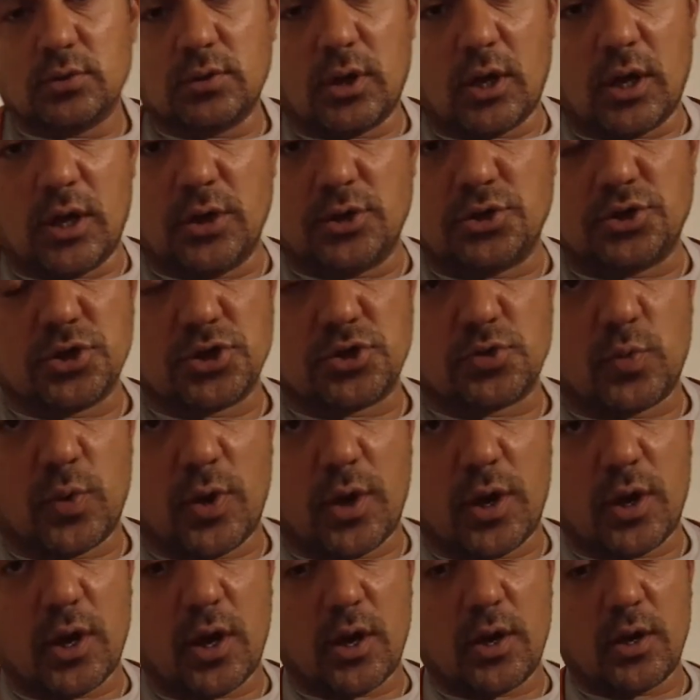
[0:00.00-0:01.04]
I just
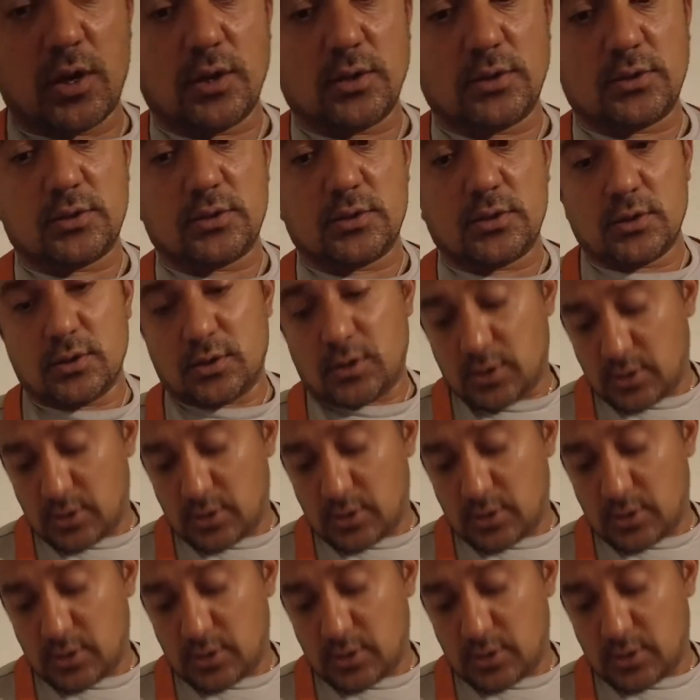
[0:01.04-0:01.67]
went at it,